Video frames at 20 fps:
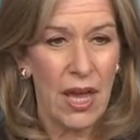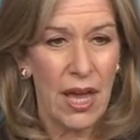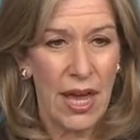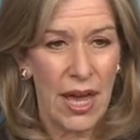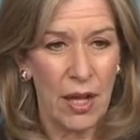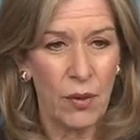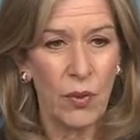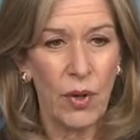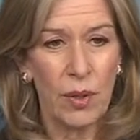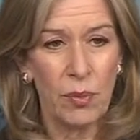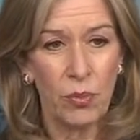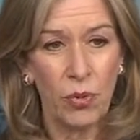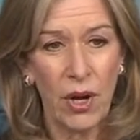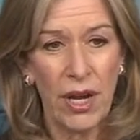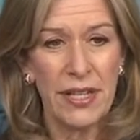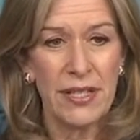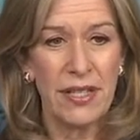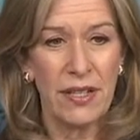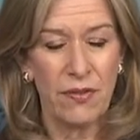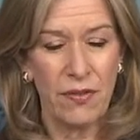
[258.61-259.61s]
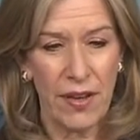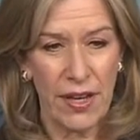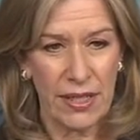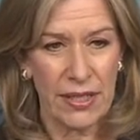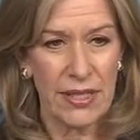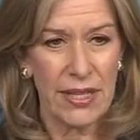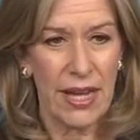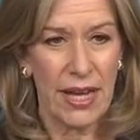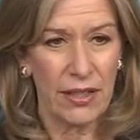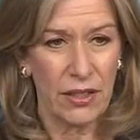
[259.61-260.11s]
and what price
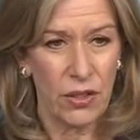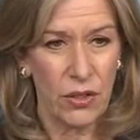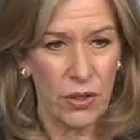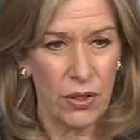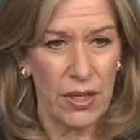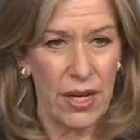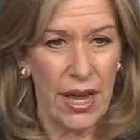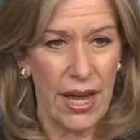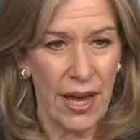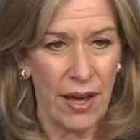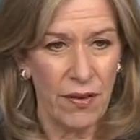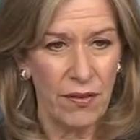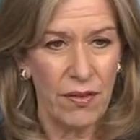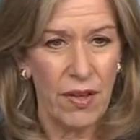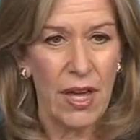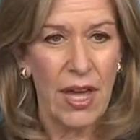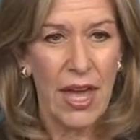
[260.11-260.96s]
effects that could have.